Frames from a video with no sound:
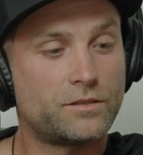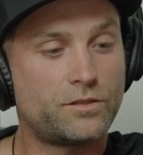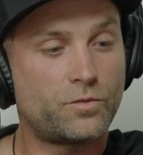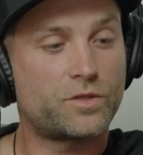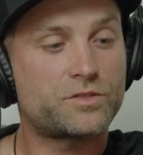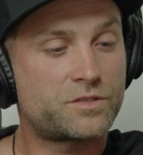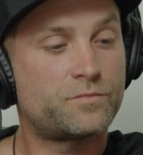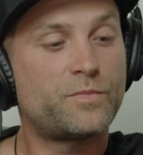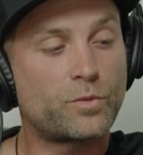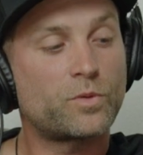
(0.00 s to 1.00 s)

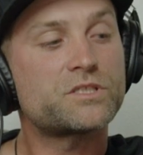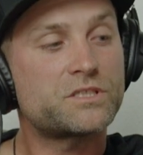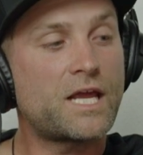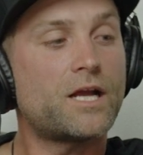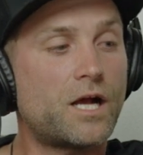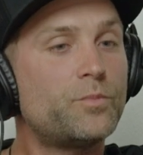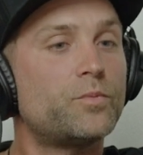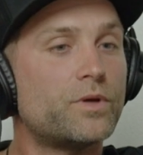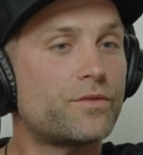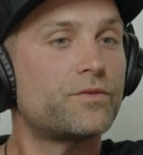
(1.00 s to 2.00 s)
people weren't staying up
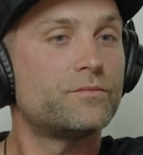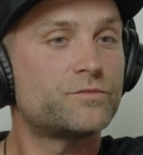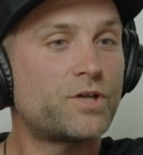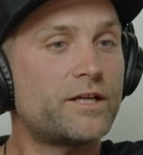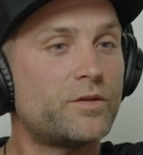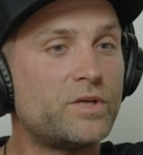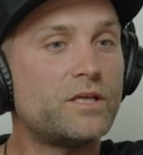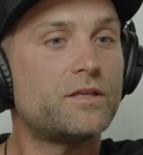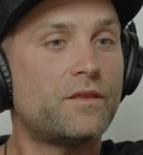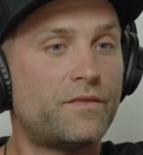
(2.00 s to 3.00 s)
with trying to
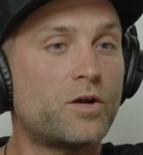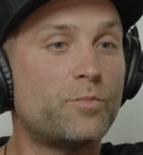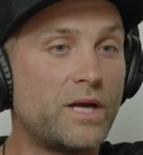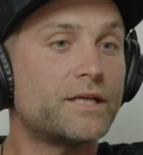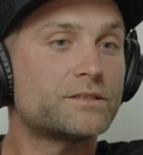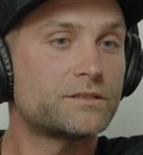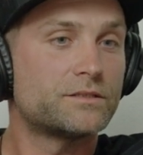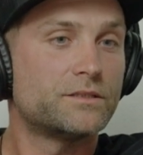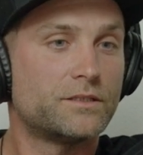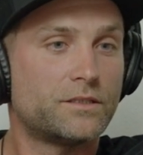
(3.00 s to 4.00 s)
be their best
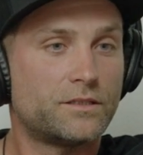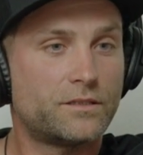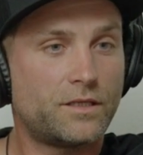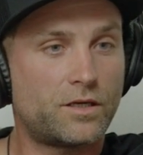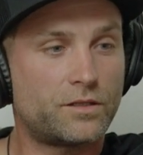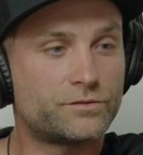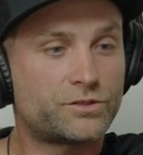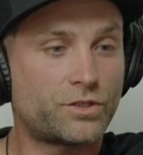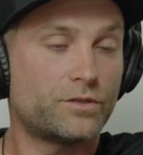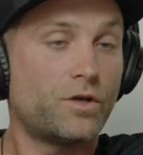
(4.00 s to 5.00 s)
on
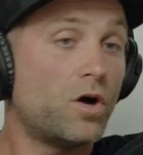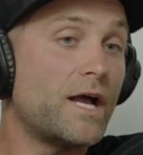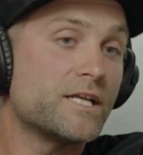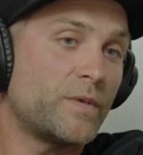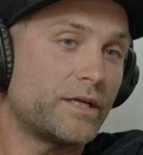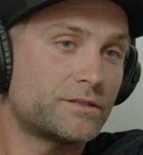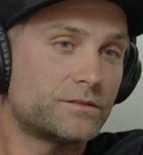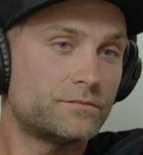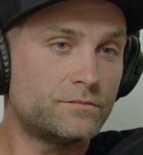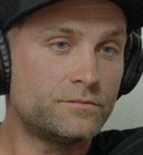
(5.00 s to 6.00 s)
all
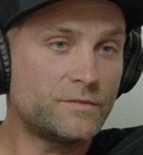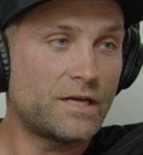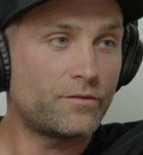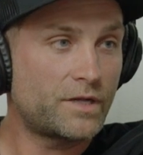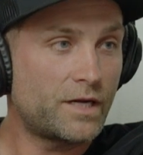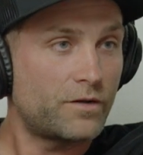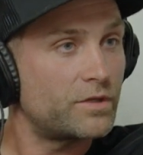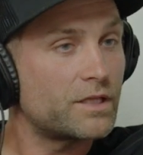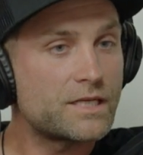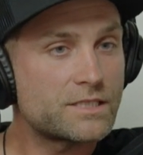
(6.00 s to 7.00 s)
aspects. And I kind of
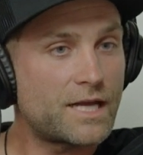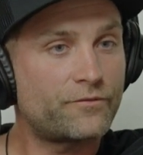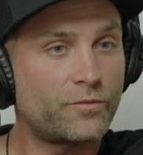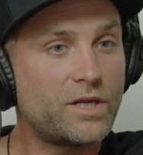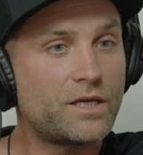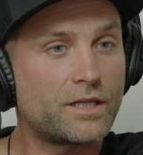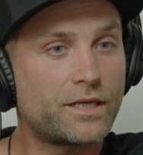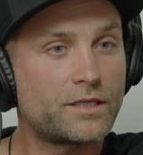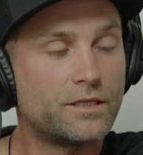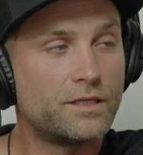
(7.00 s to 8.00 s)
realized that for me,
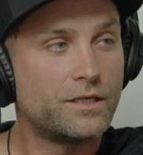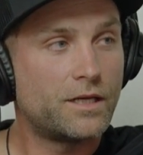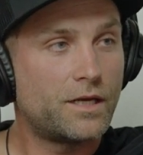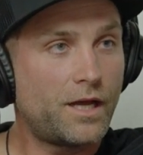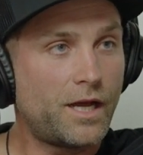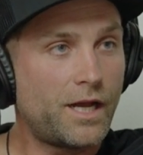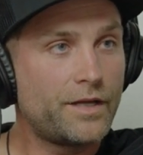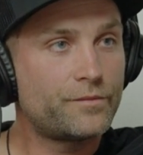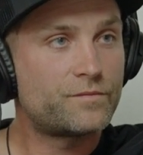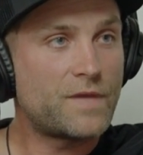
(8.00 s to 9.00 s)
like
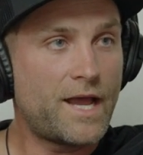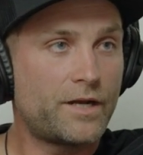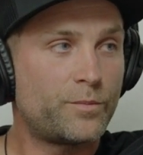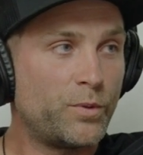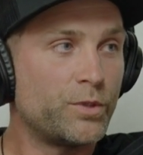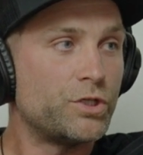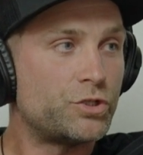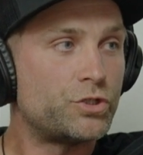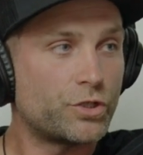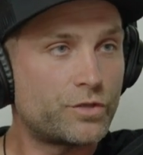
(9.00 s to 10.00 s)
I had a
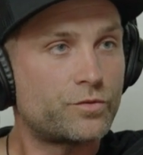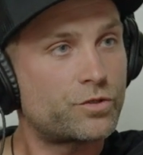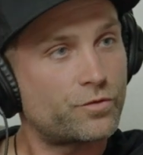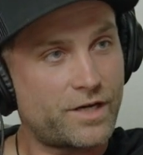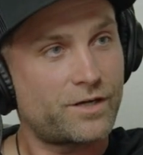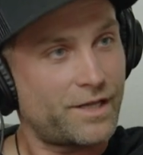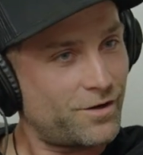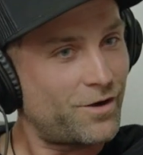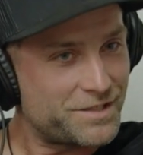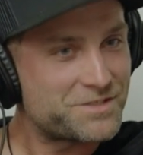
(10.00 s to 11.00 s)
pretty good career,
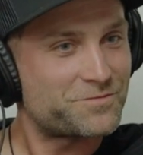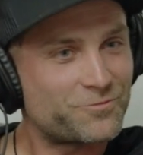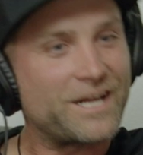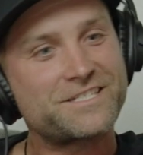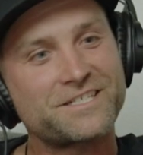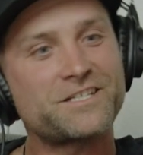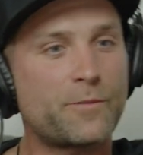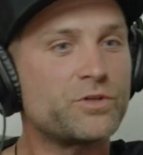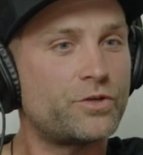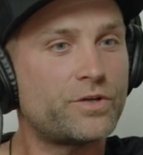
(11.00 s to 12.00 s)
like all these races and
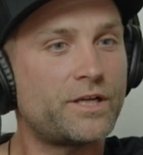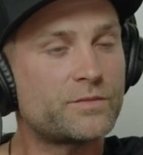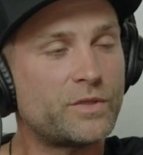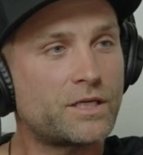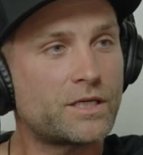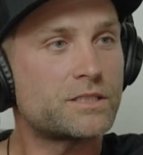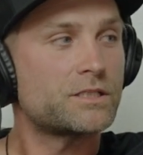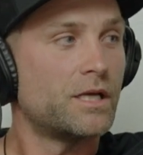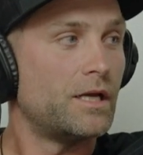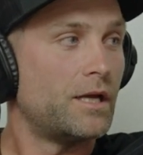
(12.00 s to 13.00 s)
opportunities
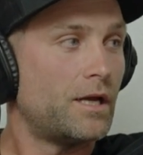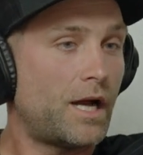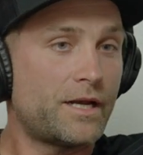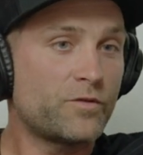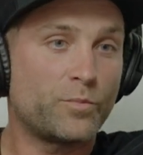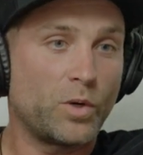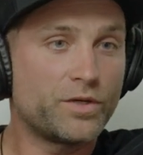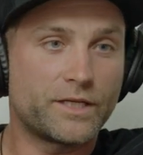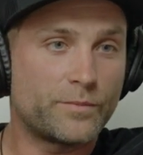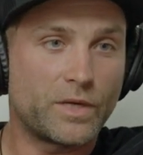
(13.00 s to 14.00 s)
because I never
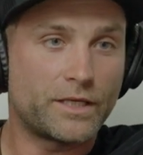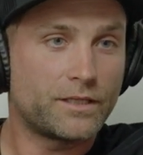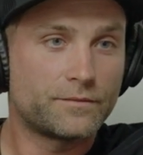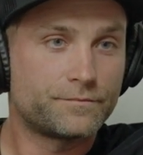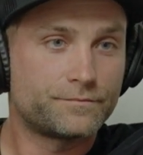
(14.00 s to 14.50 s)
burned anybody.